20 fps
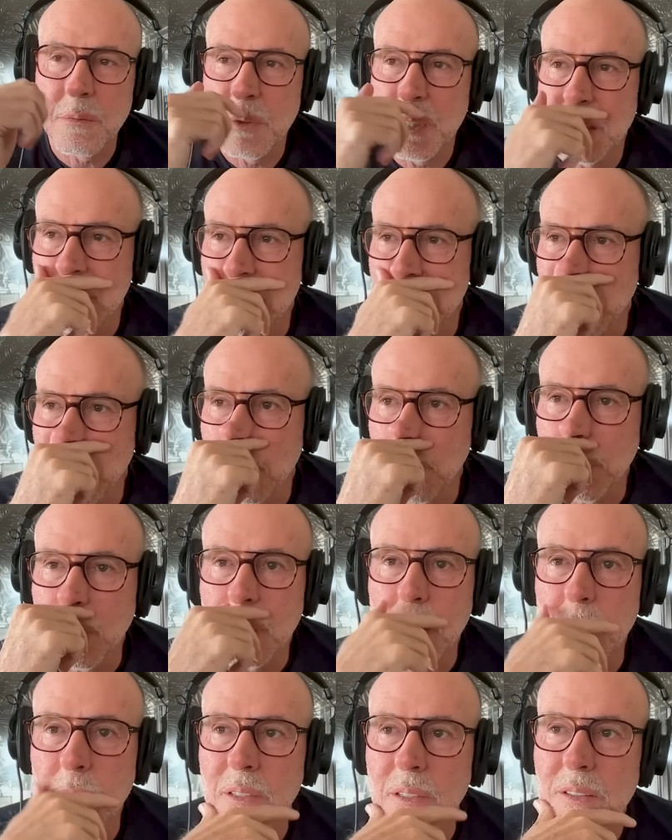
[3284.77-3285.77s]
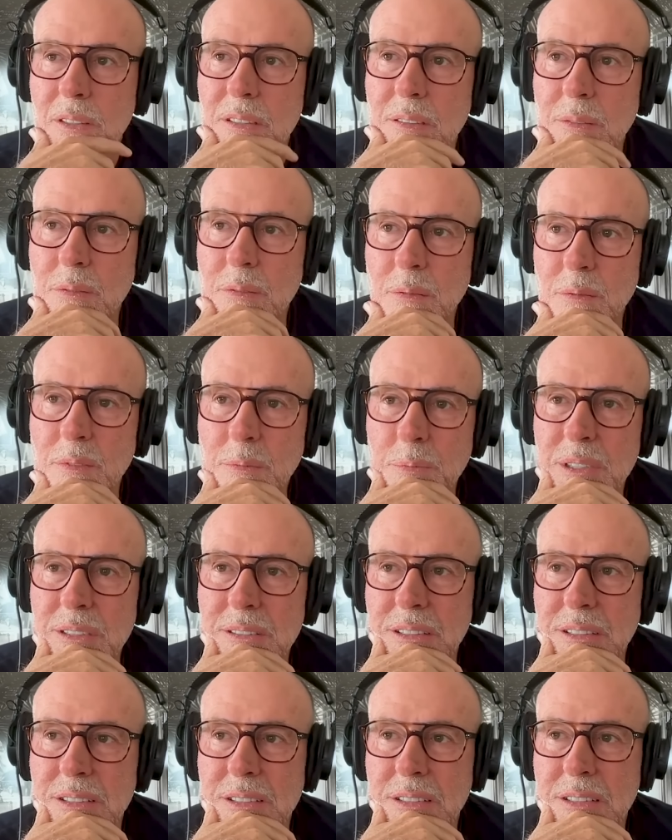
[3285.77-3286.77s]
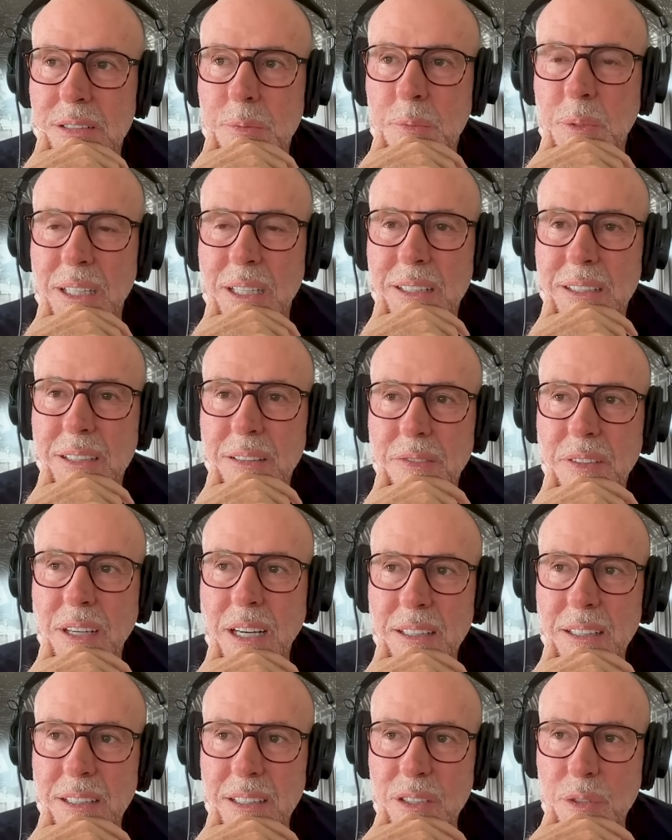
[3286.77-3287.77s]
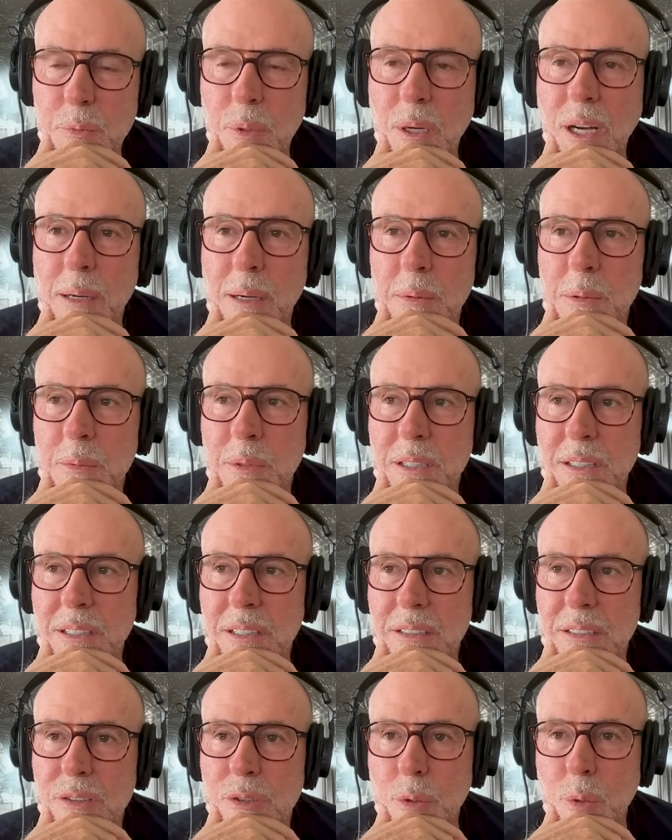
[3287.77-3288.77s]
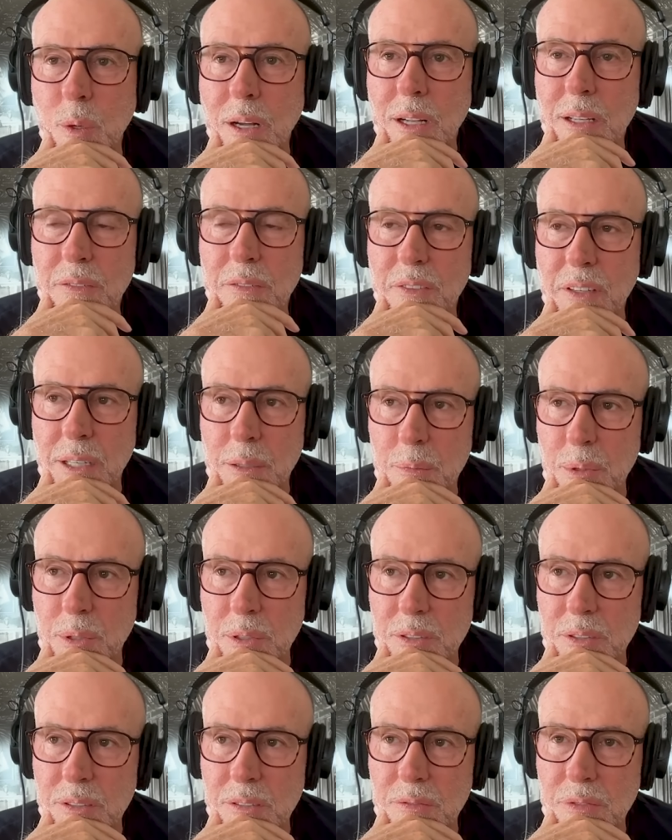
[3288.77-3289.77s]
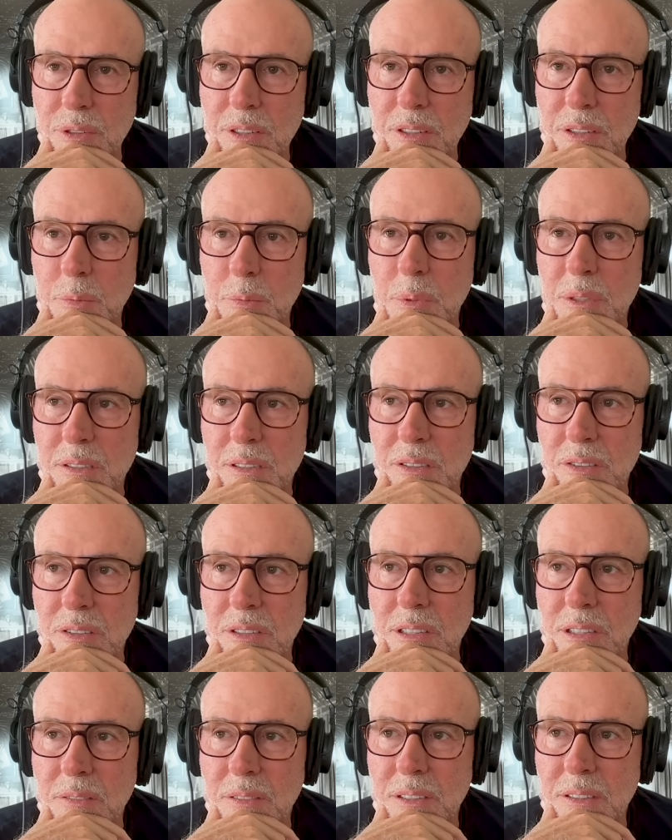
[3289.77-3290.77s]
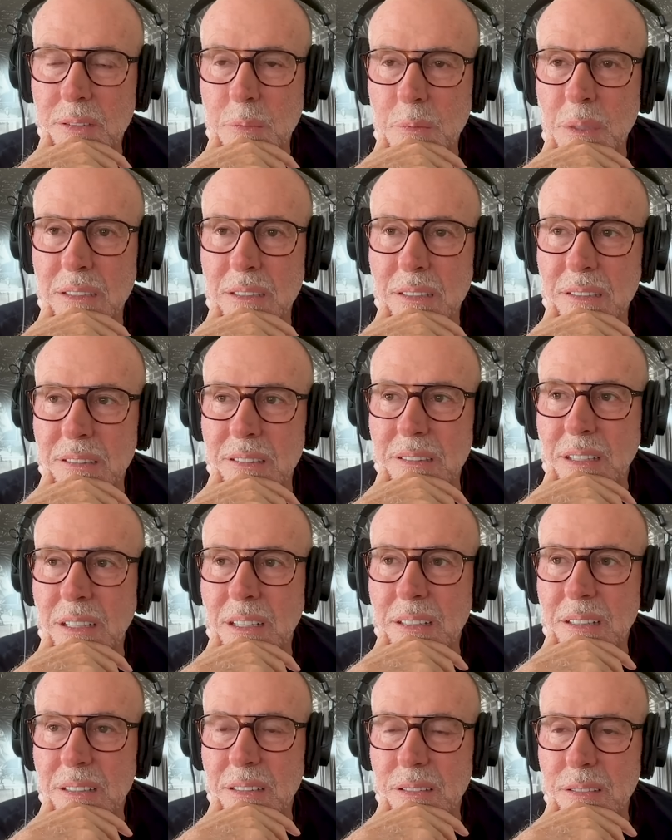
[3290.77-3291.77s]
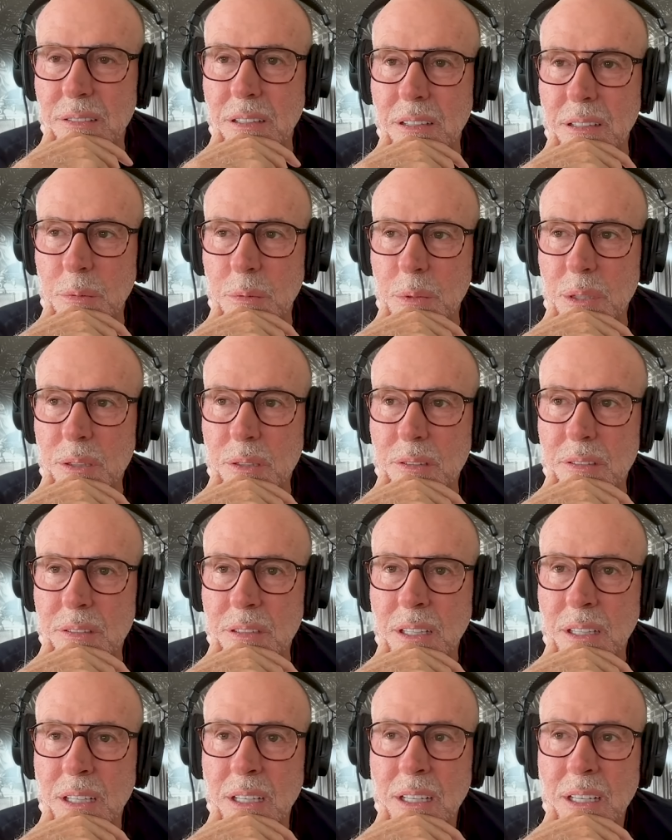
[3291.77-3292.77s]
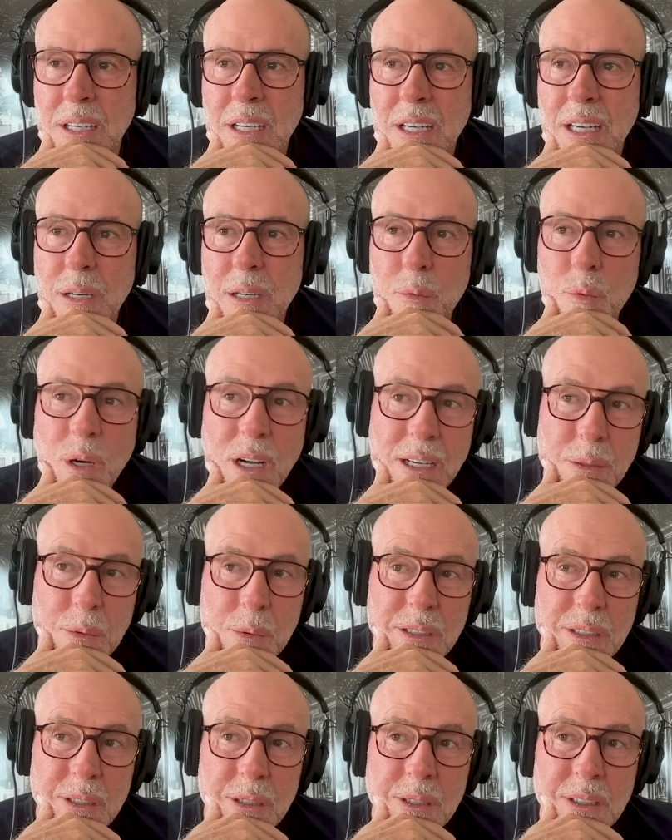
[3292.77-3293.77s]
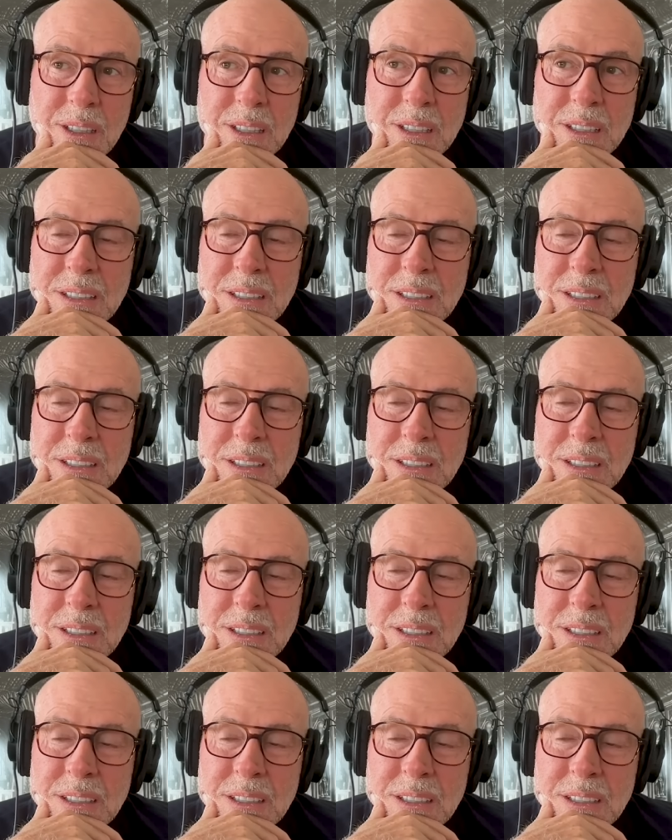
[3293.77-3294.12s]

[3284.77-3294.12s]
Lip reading: And we decide to put him in this position despite the fact that he's probably the least qualified person for this position, given his mental state and his drug abuse. And why do we do it?